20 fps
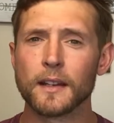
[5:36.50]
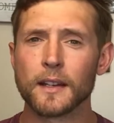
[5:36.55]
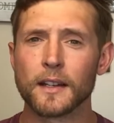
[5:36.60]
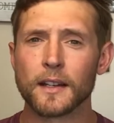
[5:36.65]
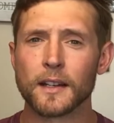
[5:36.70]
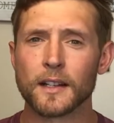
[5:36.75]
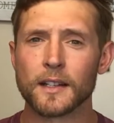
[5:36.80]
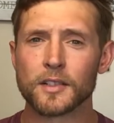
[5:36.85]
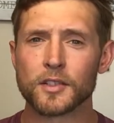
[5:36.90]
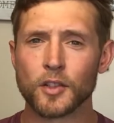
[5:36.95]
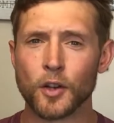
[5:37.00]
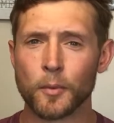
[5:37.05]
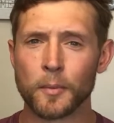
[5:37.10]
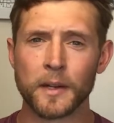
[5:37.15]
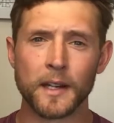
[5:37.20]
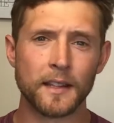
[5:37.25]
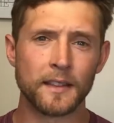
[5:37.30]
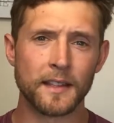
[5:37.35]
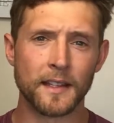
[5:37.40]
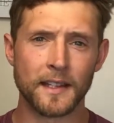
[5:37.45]
so
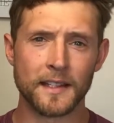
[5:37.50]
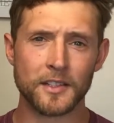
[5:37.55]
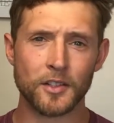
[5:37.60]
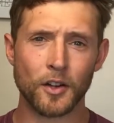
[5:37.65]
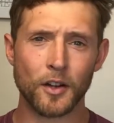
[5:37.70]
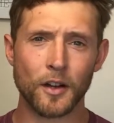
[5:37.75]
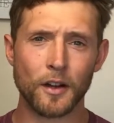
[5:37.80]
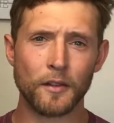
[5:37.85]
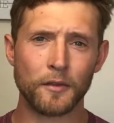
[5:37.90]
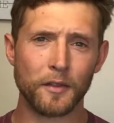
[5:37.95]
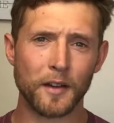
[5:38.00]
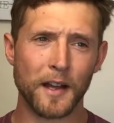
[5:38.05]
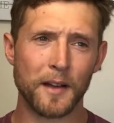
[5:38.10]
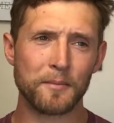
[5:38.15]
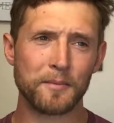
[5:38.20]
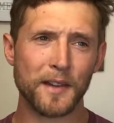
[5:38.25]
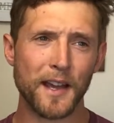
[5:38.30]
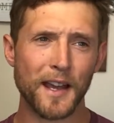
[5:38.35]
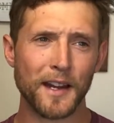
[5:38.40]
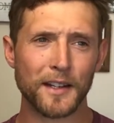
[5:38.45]
many things off. I'm
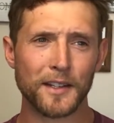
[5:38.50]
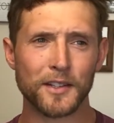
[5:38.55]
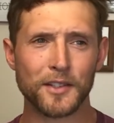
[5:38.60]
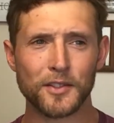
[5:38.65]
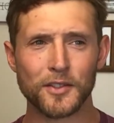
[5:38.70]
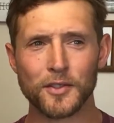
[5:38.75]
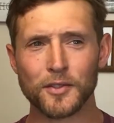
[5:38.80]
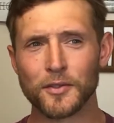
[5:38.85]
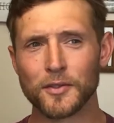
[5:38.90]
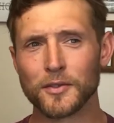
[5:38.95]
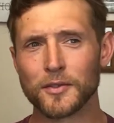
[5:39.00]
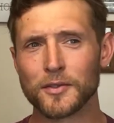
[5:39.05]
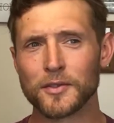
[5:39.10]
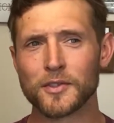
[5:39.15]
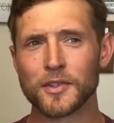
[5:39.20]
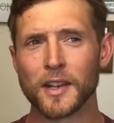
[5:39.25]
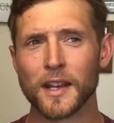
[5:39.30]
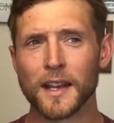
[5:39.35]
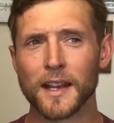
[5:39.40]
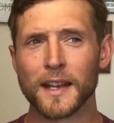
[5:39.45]
not a
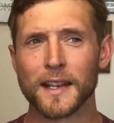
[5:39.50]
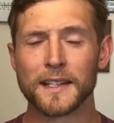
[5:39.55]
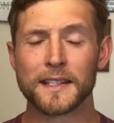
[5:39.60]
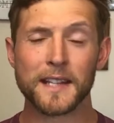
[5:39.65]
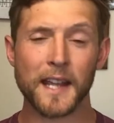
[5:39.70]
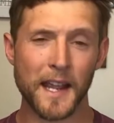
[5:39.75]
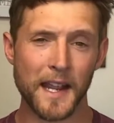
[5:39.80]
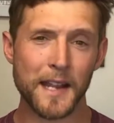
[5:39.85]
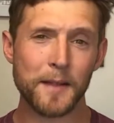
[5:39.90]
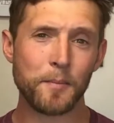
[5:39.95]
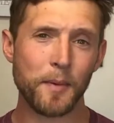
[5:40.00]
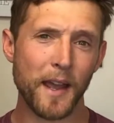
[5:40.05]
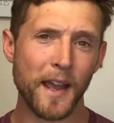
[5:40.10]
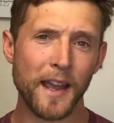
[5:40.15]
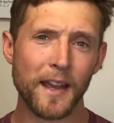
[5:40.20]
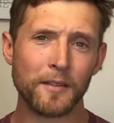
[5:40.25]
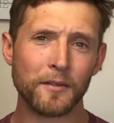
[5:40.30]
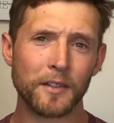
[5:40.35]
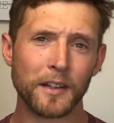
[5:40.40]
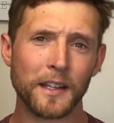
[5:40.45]
huge tape
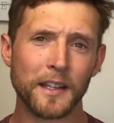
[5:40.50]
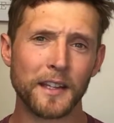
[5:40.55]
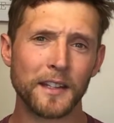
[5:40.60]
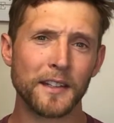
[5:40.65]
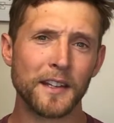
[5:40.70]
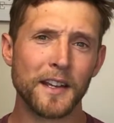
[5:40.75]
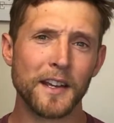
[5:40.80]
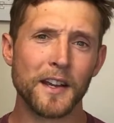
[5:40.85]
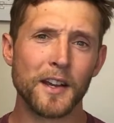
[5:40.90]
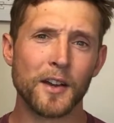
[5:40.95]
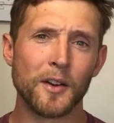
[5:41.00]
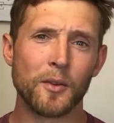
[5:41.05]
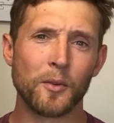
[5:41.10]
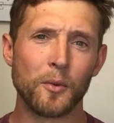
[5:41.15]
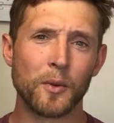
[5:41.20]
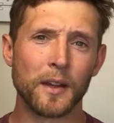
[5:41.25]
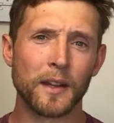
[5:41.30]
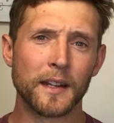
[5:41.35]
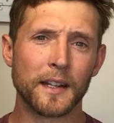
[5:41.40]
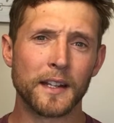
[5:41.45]
advocate
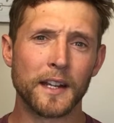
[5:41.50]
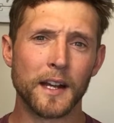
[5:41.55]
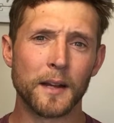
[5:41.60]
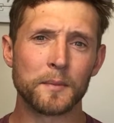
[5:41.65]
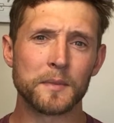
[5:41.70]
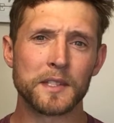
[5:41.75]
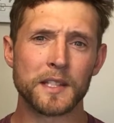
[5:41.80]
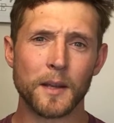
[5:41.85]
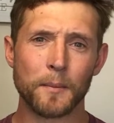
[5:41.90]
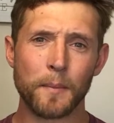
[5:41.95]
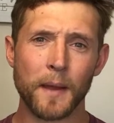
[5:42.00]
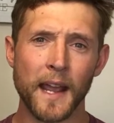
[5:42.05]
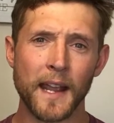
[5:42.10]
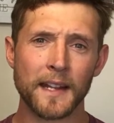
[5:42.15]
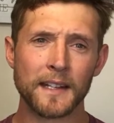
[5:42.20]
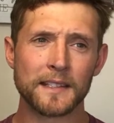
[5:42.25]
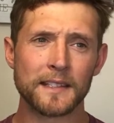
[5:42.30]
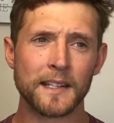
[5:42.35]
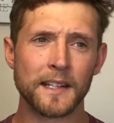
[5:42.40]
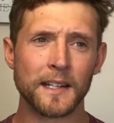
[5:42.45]
when it comes to
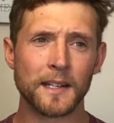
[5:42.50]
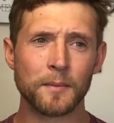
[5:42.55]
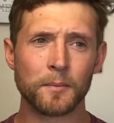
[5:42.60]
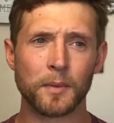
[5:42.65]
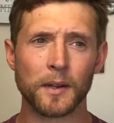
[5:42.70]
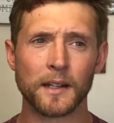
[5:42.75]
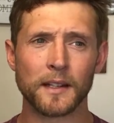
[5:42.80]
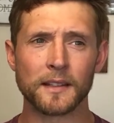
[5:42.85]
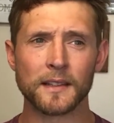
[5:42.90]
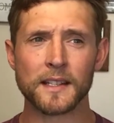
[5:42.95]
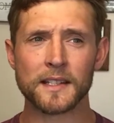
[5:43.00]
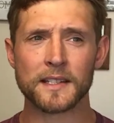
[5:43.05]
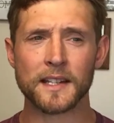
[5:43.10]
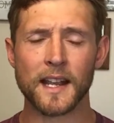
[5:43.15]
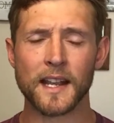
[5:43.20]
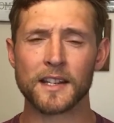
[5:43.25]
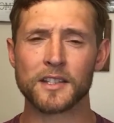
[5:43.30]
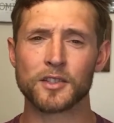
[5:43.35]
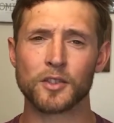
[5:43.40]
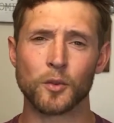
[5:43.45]
painting, but in this
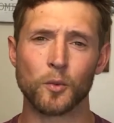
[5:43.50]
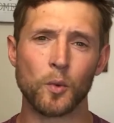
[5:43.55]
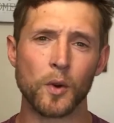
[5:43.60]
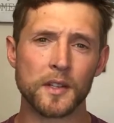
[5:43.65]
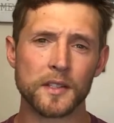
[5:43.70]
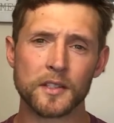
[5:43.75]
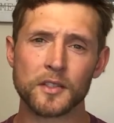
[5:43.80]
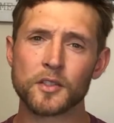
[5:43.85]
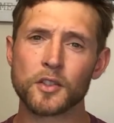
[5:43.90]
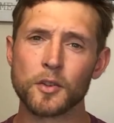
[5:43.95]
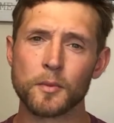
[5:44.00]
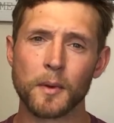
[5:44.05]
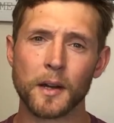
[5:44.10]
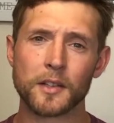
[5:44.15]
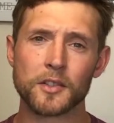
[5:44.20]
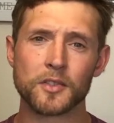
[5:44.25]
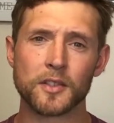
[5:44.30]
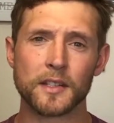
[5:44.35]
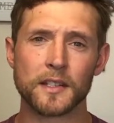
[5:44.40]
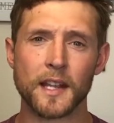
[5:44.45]
case there wasn't too
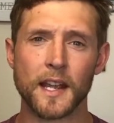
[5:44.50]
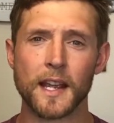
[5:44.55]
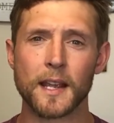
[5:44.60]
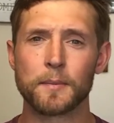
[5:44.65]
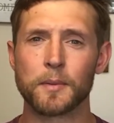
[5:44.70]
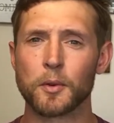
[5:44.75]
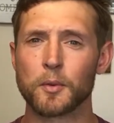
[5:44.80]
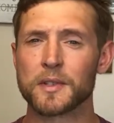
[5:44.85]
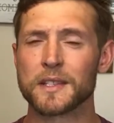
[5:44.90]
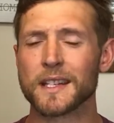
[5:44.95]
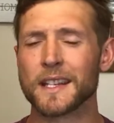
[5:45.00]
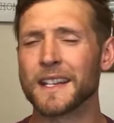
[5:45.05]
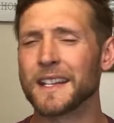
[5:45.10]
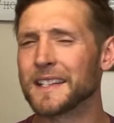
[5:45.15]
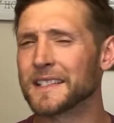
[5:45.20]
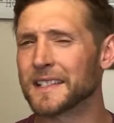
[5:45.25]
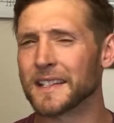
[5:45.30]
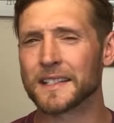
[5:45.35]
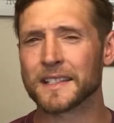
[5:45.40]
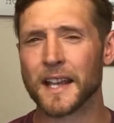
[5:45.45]
much to tape. It was
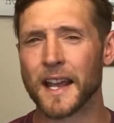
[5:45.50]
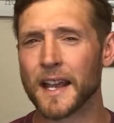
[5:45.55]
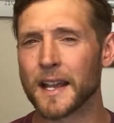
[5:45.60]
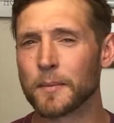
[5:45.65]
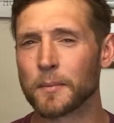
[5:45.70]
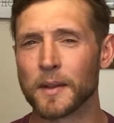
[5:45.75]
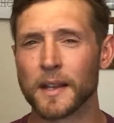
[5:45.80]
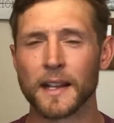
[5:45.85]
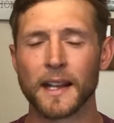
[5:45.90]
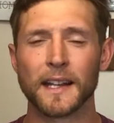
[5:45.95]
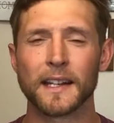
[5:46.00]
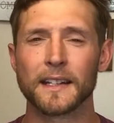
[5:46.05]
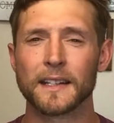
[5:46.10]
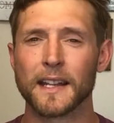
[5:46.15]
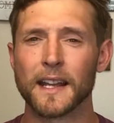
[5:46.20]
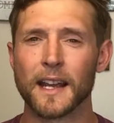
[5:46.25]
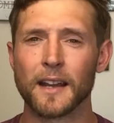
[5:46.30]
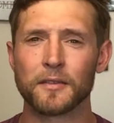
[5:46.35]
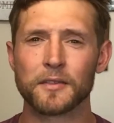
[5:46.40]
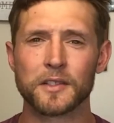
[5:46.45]
easy taping. I didn't
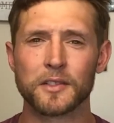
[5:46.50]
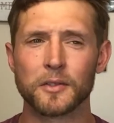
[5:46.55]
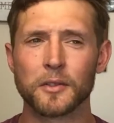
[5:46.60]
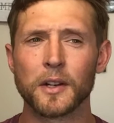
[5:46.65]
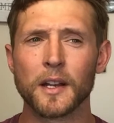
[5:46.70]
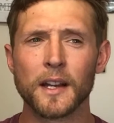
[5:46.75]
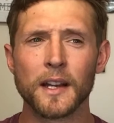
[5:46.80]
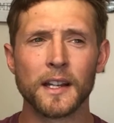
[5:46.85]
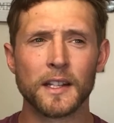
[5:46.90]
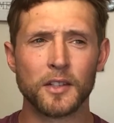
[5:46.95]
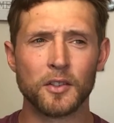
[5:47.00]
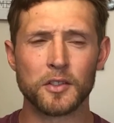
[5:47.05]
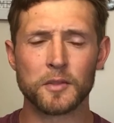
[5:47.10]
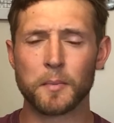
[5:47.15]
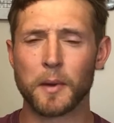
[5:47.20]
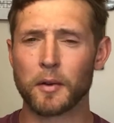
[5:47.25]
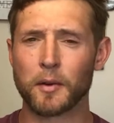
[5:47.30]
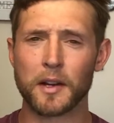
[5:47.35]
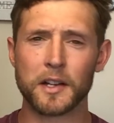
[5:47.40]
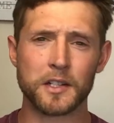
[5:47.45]
have to use
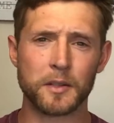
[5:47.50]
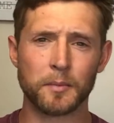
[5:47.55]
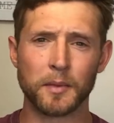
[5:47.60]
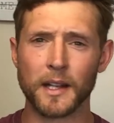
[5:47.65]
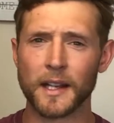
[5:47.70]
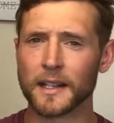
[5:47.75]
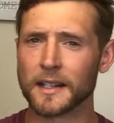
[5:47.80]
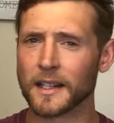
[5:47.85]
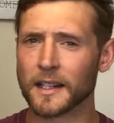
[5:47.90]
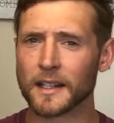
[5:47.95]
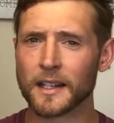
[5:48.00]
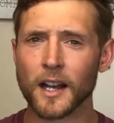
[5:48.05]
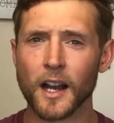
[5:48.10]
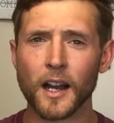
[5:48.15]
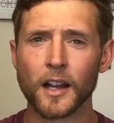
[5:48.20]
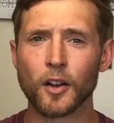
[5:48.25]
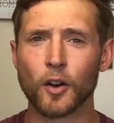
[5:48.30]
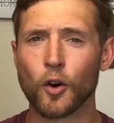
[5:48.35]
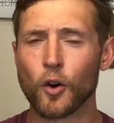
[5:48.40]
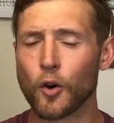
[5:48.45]
my razor blade and cut
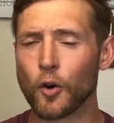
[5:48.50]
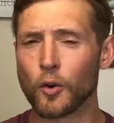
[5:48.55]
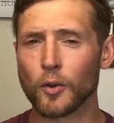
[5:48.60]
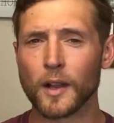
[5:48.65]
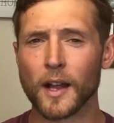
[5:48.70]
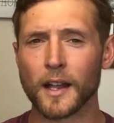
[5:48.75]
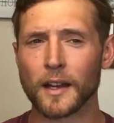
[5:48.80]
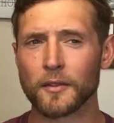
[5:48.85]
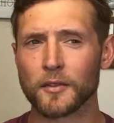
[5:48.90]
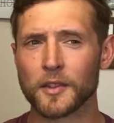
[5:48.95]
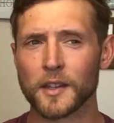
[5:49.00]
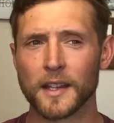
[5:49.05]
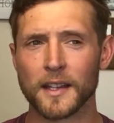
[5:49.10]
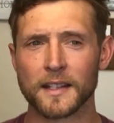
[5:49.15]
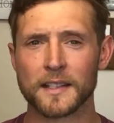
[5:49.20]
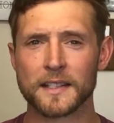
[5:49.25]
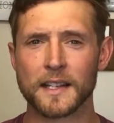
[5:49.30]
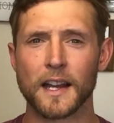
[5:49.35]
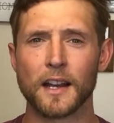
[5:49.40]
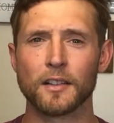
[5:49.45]
a whole lot of
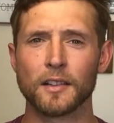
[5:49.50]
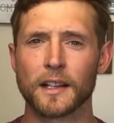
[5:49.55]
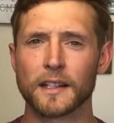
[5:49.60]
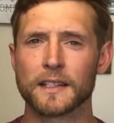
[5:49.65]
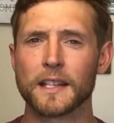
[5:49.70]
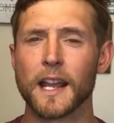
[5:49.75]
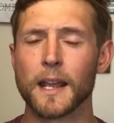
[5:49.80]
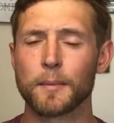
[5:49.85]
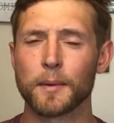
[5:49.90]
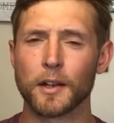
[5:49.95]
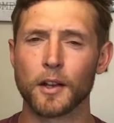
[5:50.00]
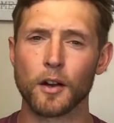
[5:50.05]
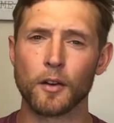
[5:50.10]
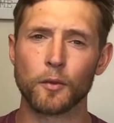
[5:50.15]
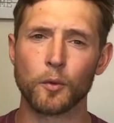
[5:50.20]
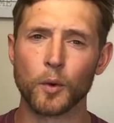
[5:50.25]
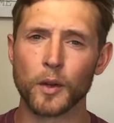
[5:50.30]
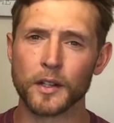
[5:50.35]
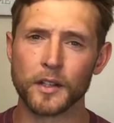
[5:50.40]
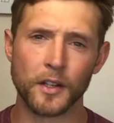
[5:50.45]
things out like taping off
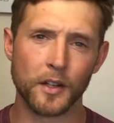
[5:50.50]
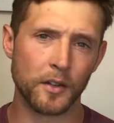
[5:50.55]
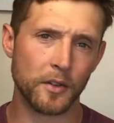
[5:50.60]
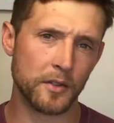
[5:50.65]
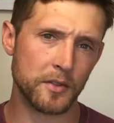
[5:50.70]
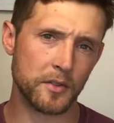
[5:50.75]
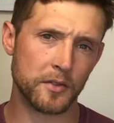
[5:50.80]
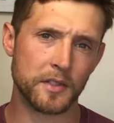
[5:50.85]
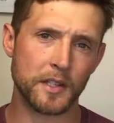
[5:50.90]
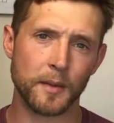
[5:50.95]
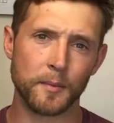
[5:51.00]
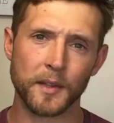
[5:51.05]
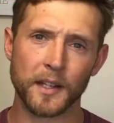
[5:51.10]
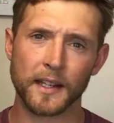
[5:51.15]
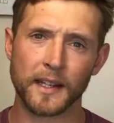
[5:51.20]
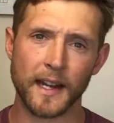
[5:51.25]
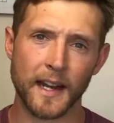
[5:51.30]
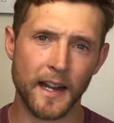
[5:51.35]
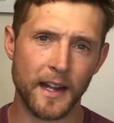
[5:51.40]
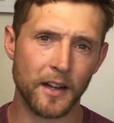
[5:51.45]
windows or something in
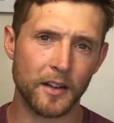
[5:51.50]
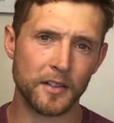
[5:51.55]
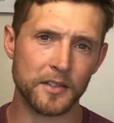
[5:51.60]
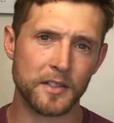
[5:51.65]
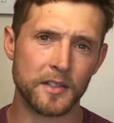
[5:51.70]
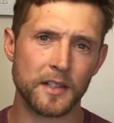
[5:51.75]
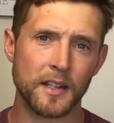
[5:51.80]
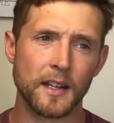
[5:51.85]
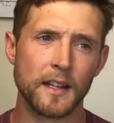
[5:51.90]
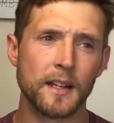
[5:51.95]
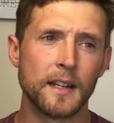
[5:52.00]
a house.